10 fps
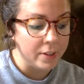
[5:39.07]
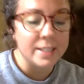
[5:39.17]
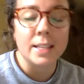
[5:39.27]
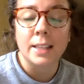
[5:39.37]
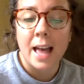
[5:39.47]

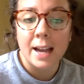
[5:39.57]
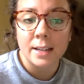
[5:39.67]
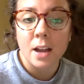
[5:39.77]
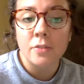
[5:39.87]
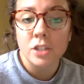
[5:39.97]
it's the lack
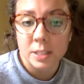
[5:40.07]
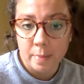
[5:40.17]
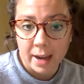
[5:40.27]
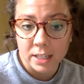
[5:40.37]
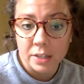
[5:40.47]
of
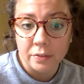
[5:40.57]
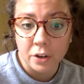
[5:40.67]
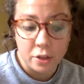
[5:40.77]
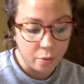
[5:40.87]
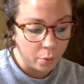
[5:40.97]
respect
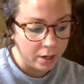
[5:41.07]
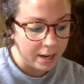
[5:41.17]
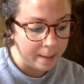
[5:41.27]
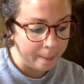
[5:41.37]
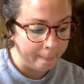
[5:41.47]
for authority.